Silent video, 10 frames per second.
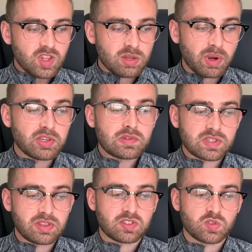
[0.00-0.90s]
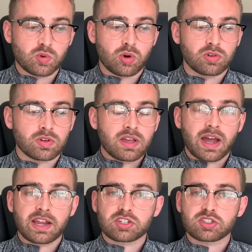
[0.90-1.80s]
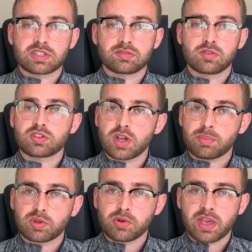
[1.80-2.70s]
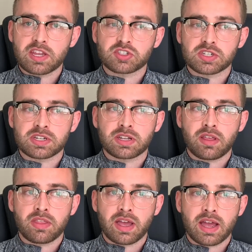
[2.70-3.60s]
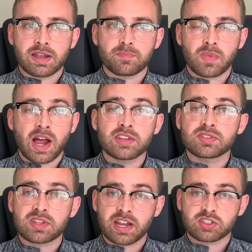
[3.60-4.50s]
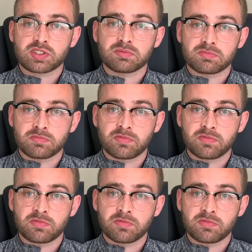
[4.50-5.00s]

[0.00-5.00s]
And by using this tool, I actually looked up a location that I used to actually